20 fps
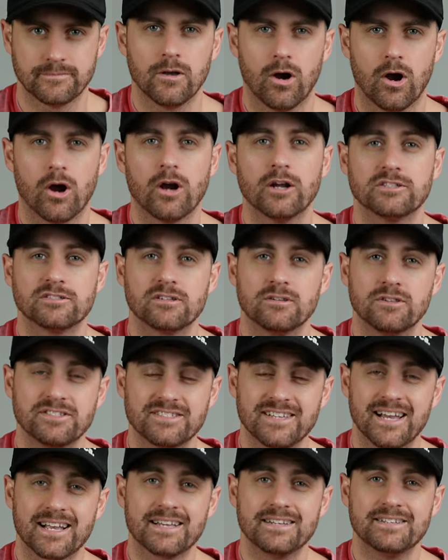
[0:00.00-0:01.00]
All right, so the
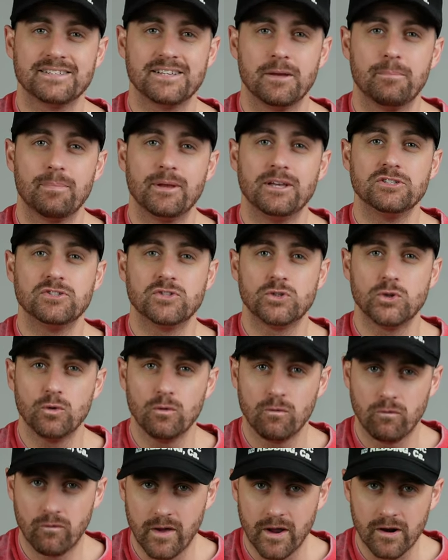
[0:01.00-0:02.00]
second tip is
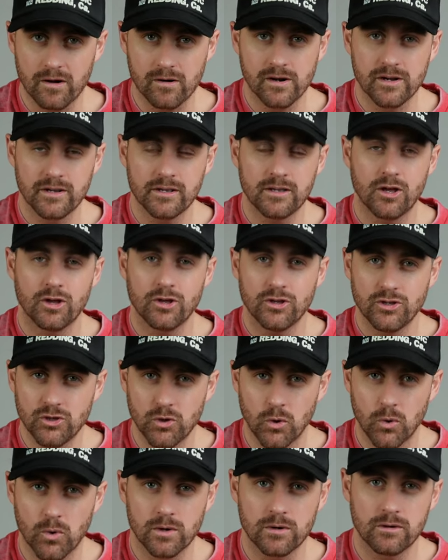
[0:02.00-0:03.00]
to vary
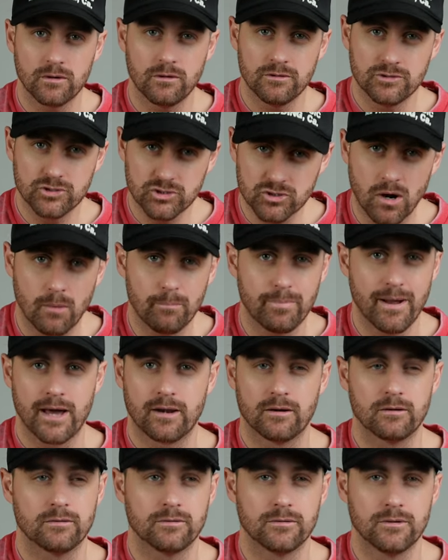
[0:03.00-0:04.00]
your strum
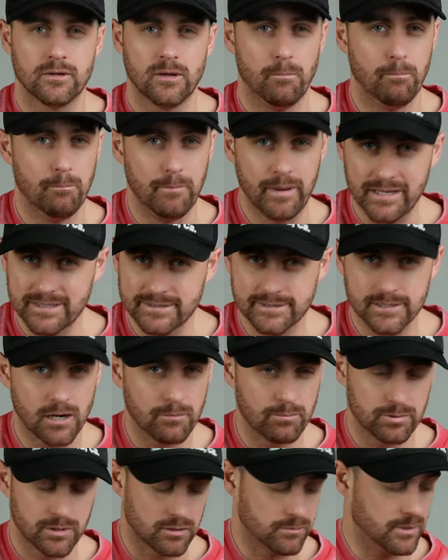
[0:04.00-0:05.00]
pattern. Mix it
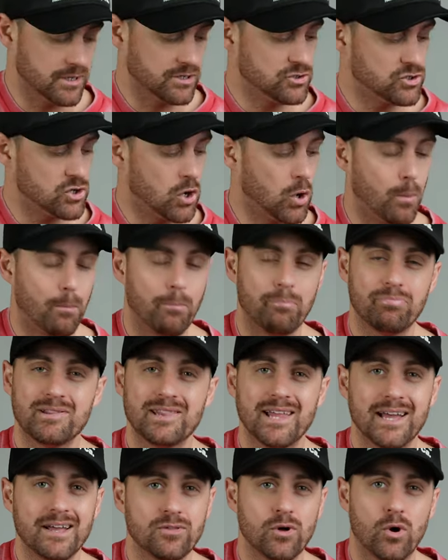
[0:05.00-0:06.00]
up a little bit. Don't
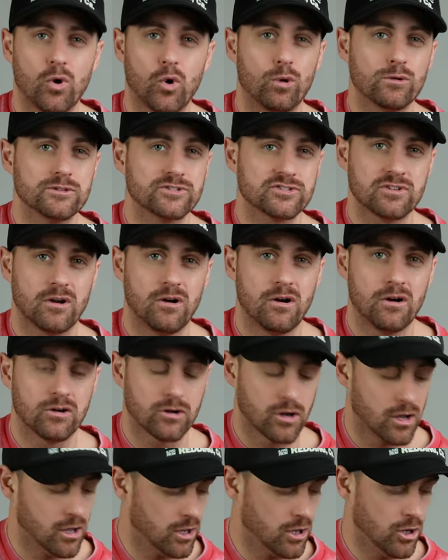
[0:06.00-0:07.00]
play the whole
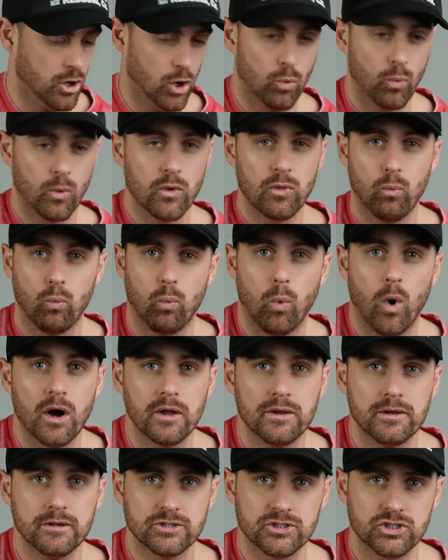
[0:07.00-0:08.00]
song with
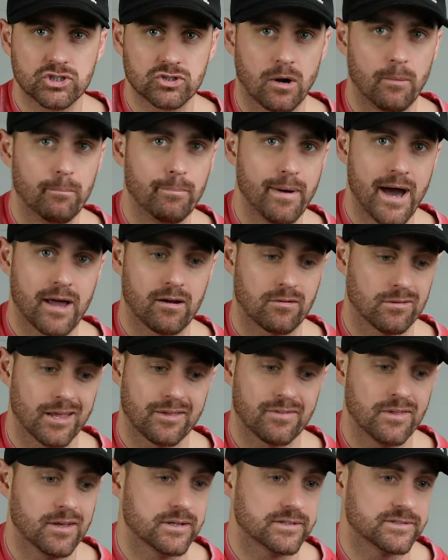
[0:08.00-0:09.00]
one strum pattern
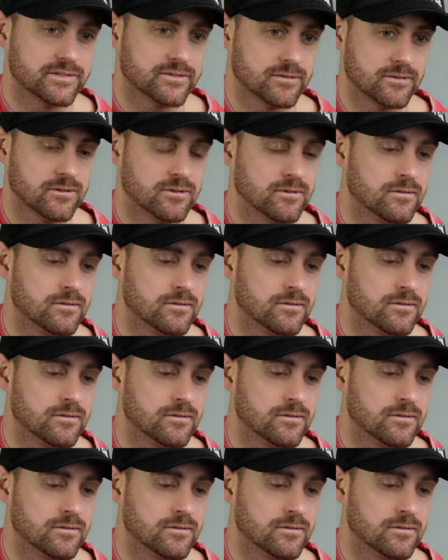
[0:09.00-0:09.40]
like this.